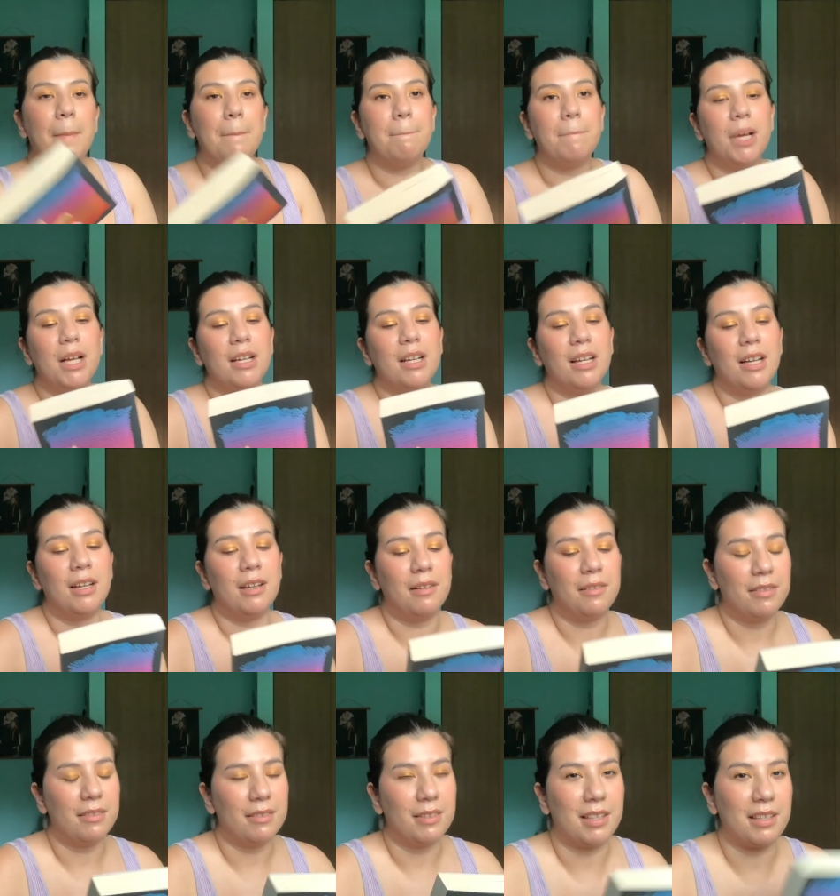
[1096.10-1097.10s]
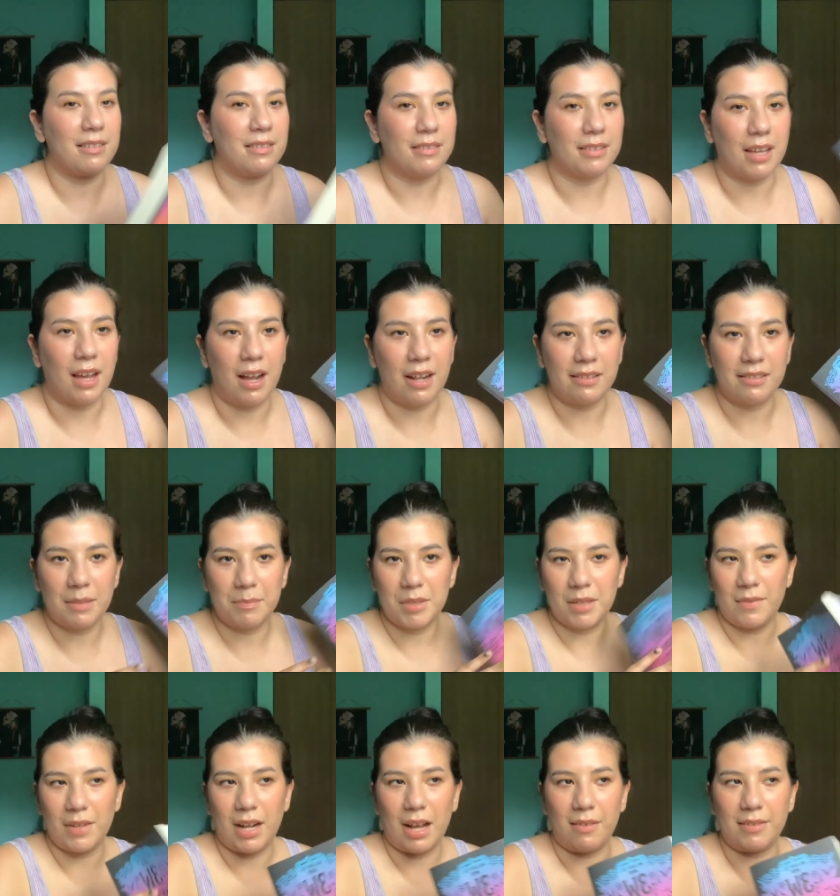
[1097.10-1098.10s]
but this concept
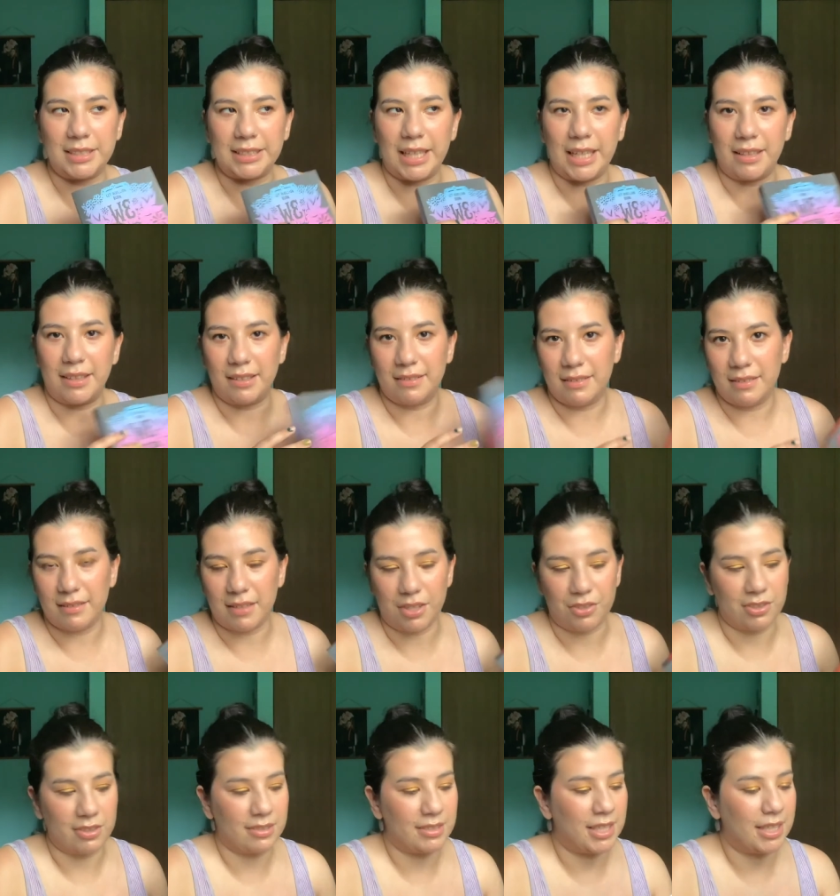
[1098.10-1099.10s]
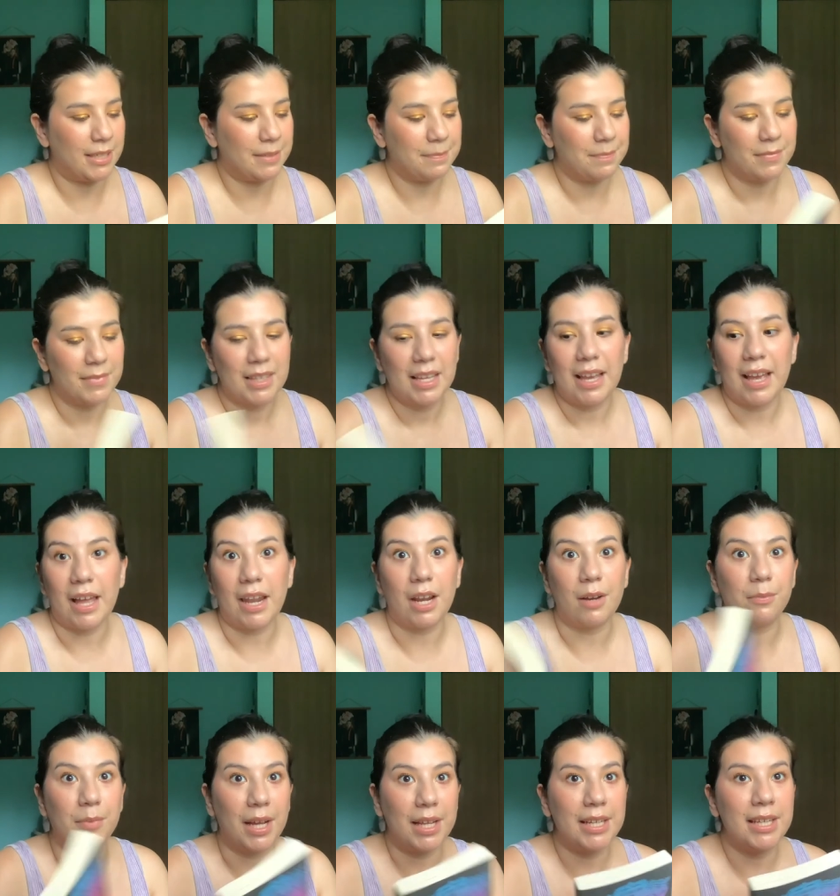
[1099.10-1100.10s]
of it, I was like, this is interesting, and I
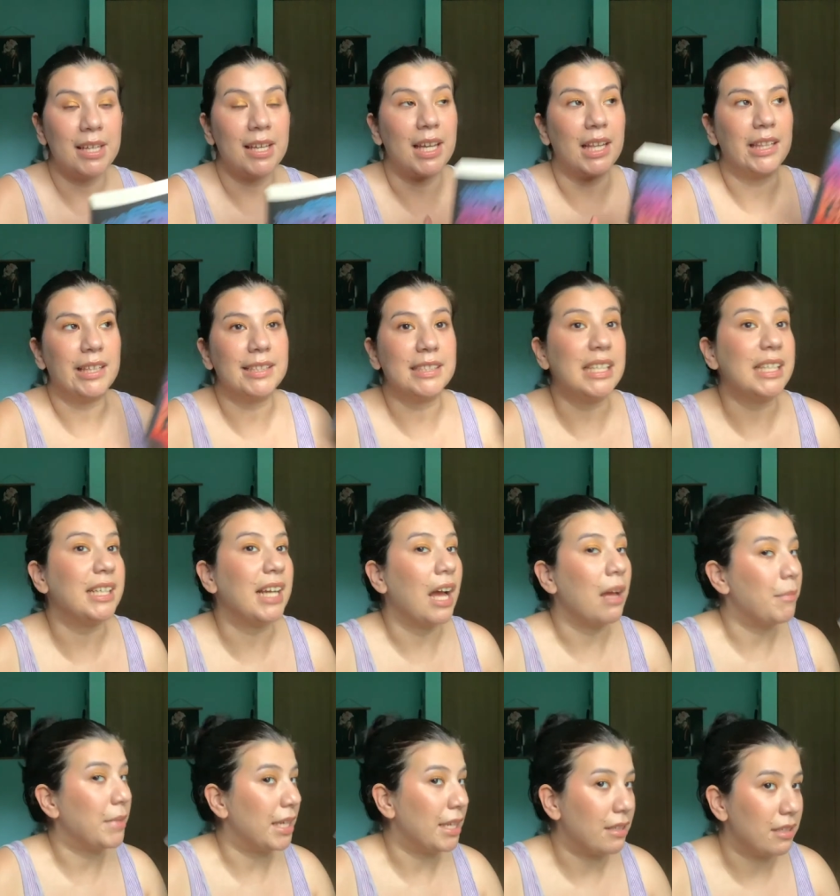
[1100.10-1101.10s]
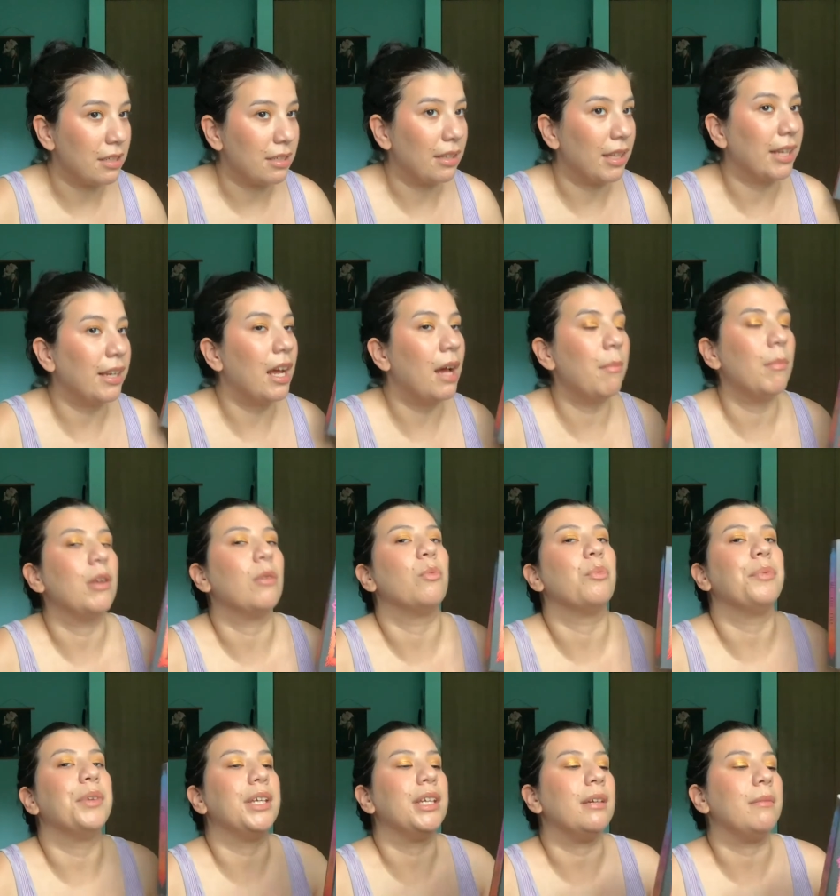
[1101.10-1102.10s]
read it, and this like got me into like, I'm gonna
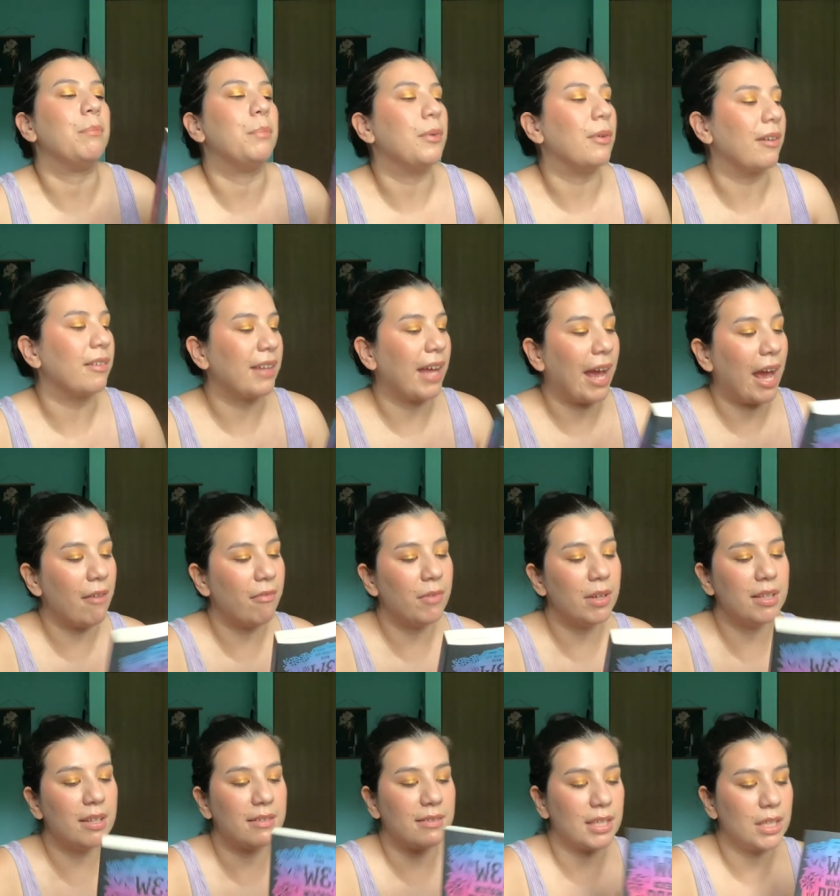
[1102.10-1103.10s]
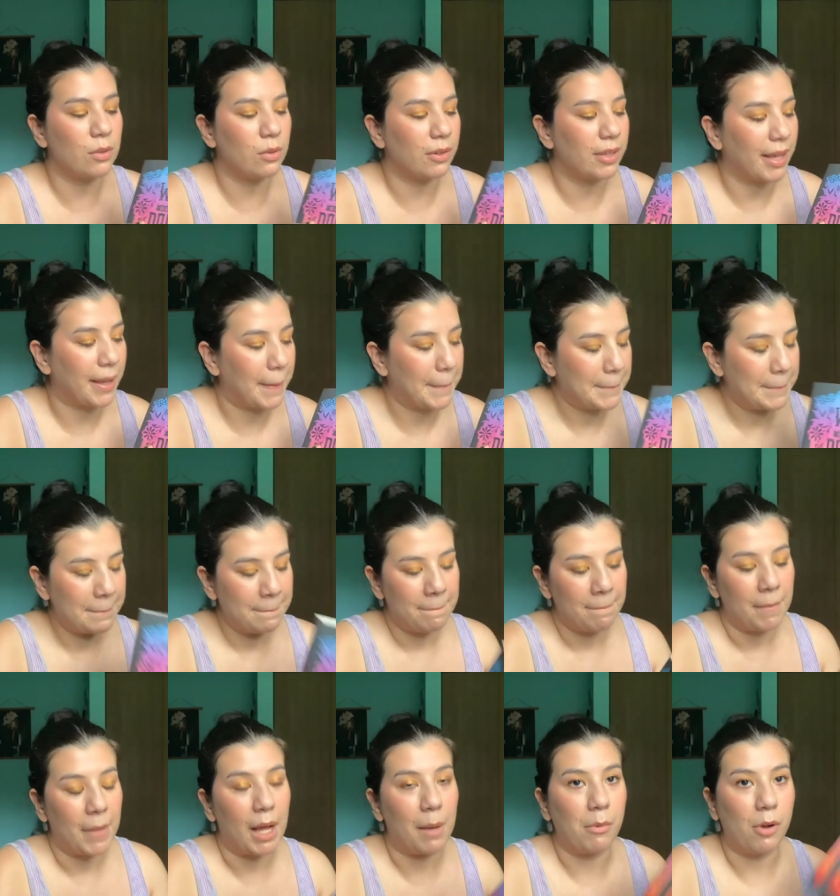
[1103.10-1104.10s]
read books. I haven't read the sequel yet,
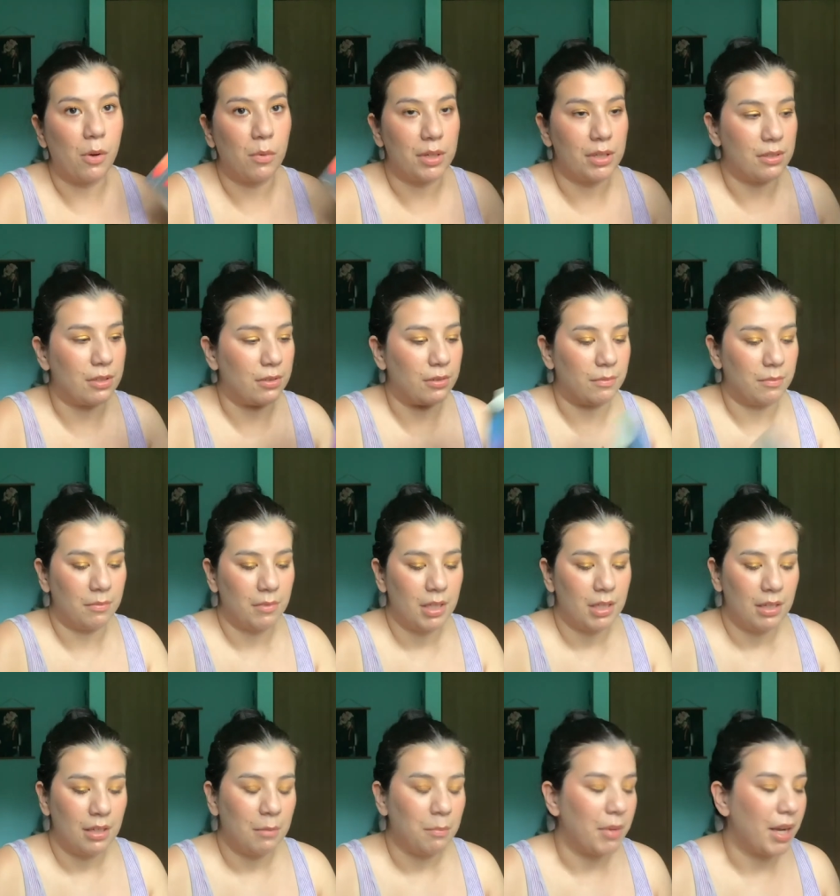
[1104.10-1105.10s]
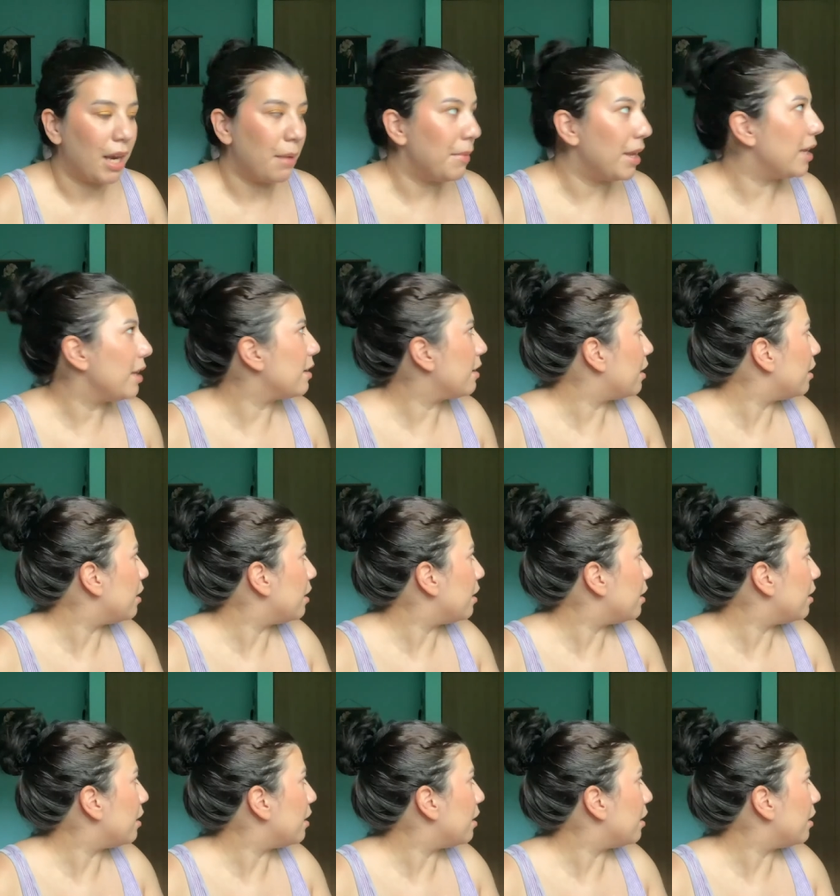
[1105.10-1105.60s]
I'm going to, but I made